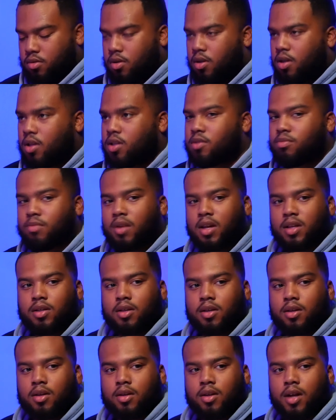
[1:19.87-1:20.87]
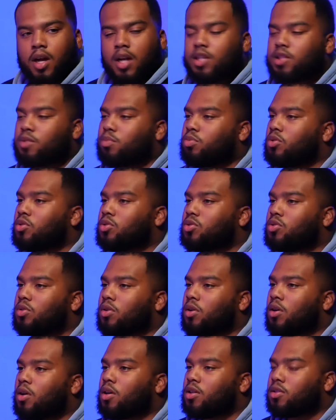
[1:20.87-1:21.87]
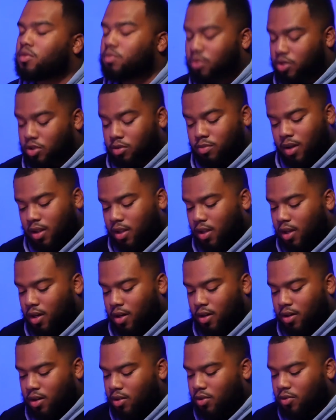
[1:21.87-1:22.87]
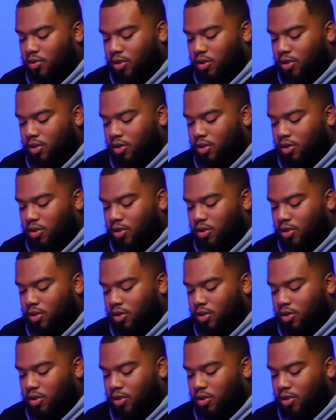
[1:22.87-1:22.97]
It's my turn. I just pulled 2 cards, but you're about to get another one.